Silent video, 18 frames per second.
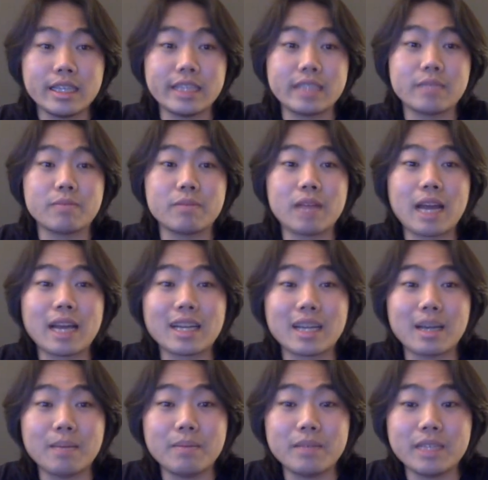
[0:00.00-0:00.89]
supply to
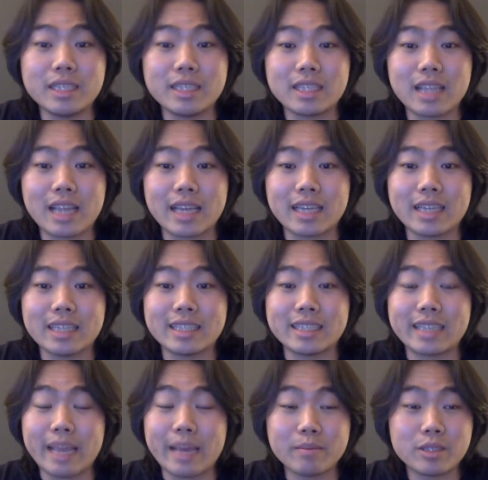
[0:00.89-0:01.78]
companies like
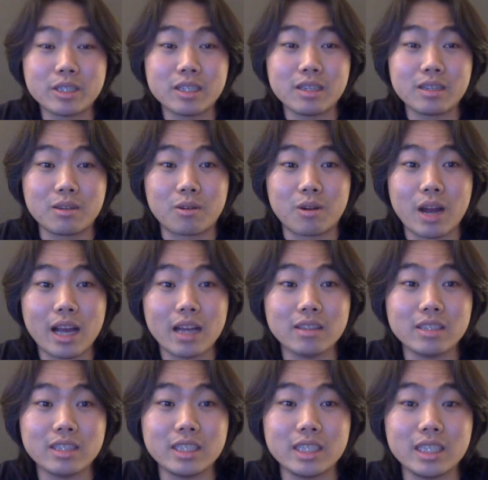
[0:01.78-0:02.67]
Samsung or
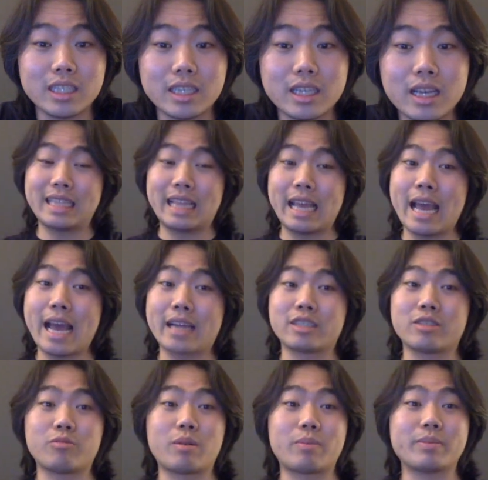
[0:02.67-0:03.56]
LG. They
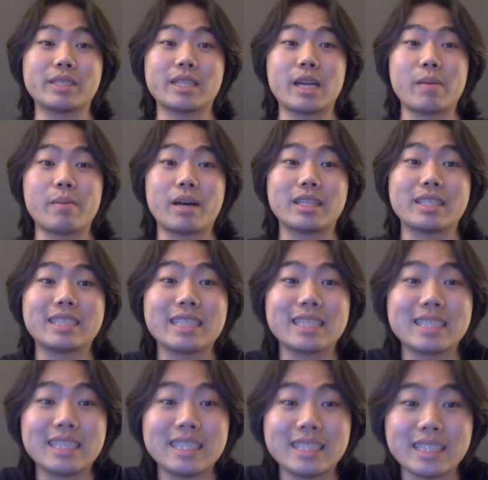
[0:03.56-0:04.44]
actually represent about
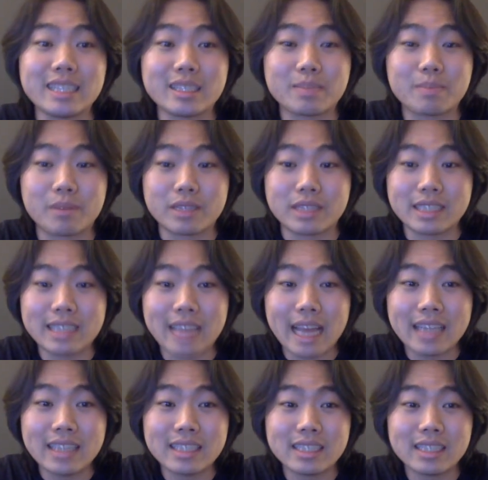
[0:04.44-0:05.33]

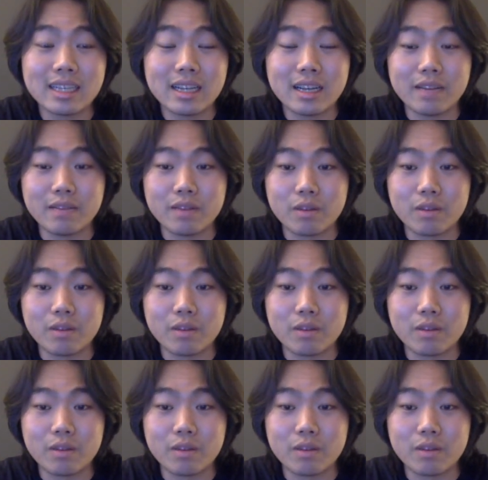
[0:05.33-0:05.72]
66% of their